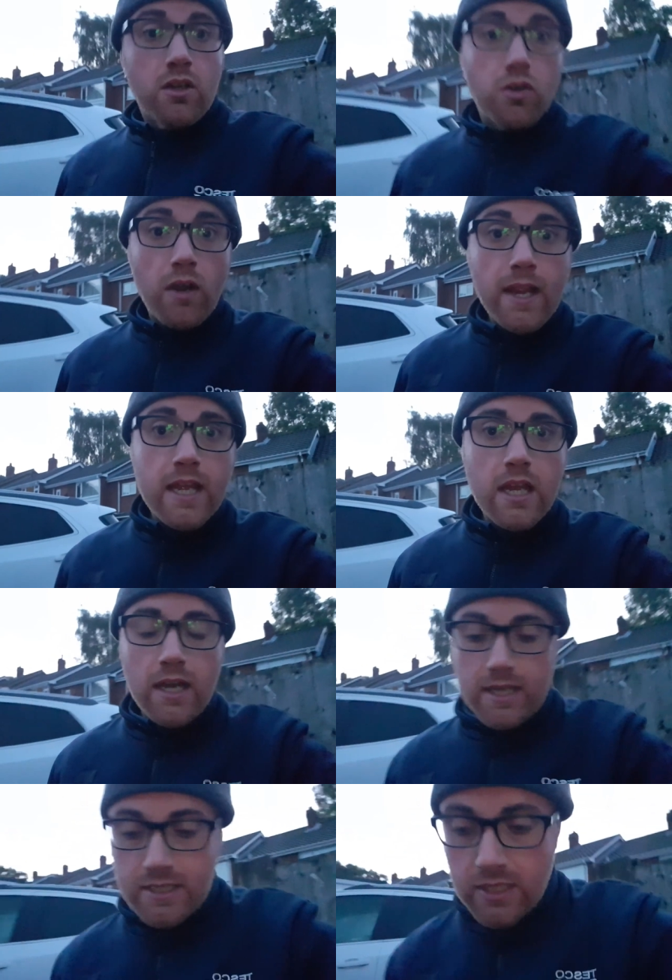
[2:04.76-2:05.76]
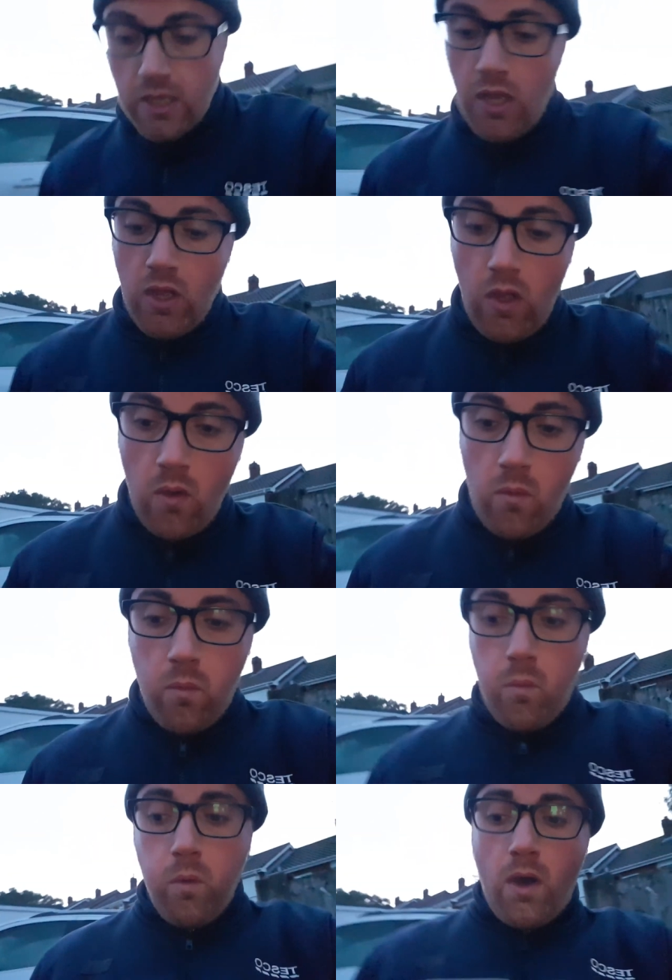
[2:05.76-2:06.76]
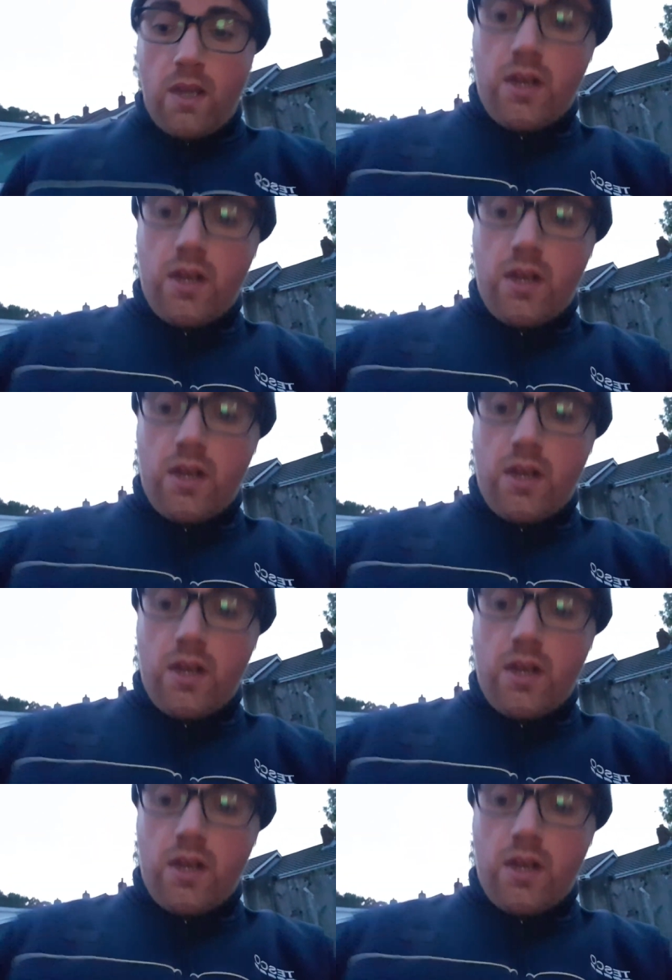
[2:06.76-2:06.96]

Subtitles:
Crikey, guys! What a